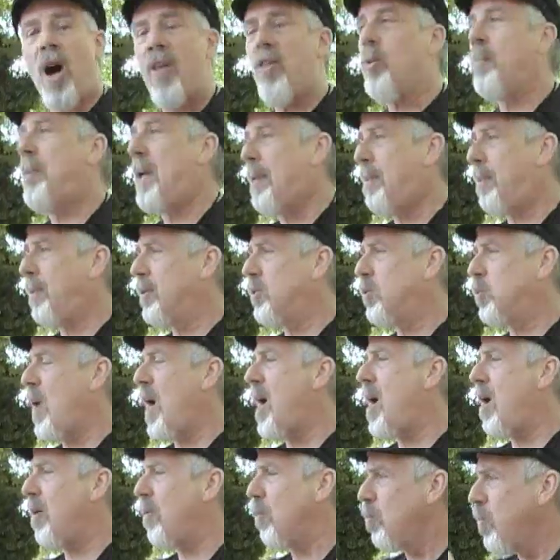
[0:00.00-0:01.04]
other people as
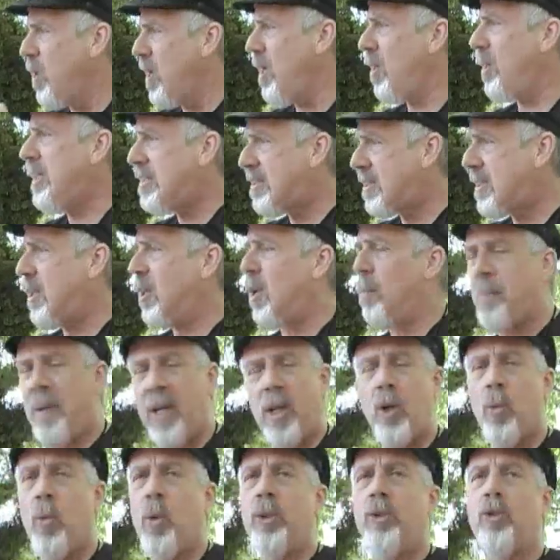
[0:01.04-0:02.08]
well, really skilled.
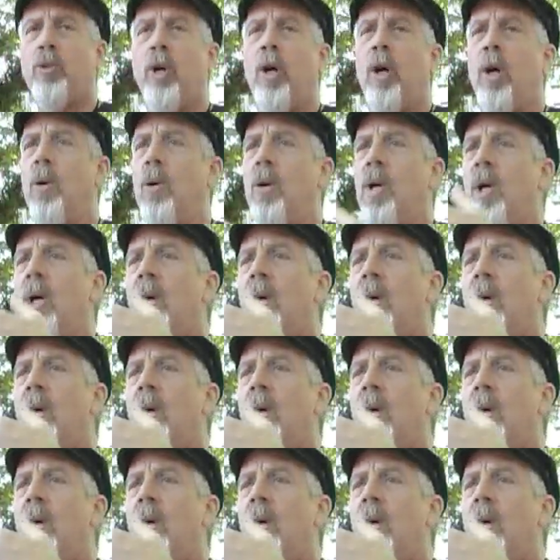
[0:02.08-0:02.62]
Peter Woodrow